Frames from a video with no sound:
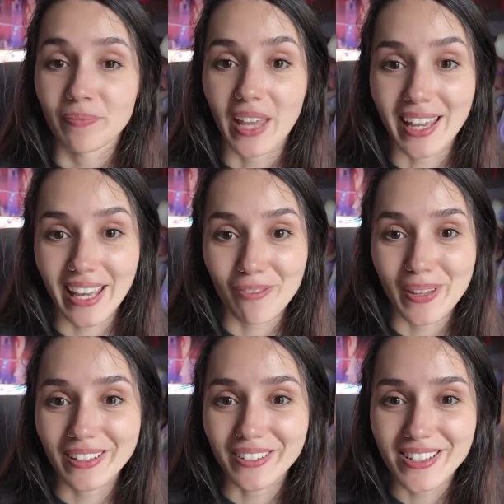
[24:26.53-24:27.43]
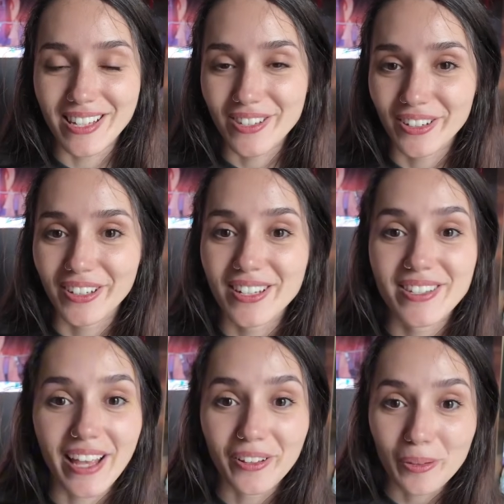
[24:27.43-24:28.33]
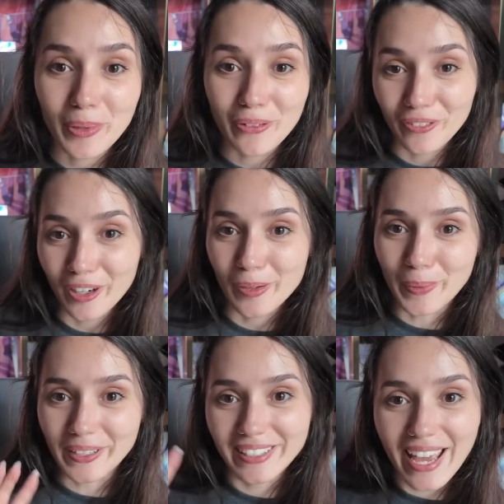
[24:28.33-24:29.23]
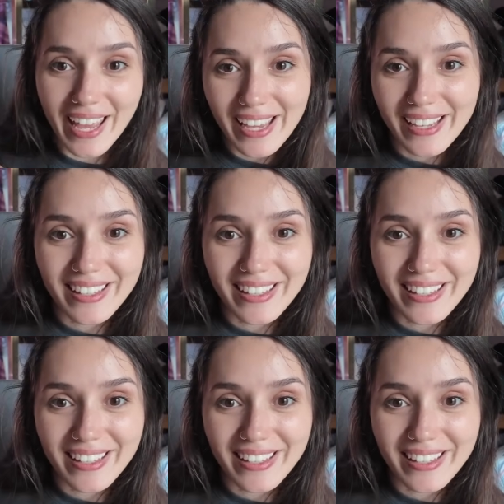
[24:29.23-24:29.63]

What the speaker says: I gave my little sister Sailor Moon for her birthday.